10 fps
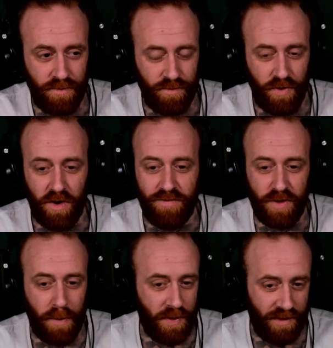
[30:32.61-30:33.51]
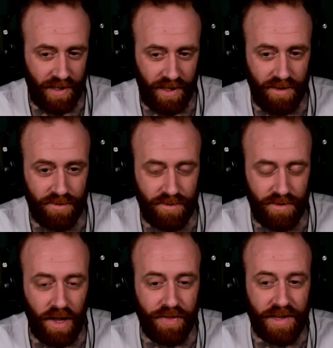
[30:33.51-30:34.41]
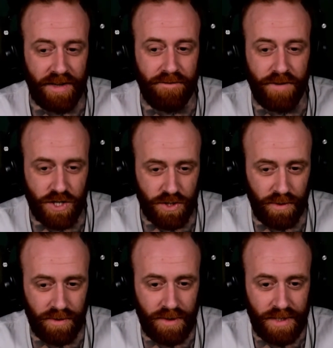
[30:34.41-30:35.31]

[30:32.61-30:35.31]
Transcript: Very flippantly. Nothing official.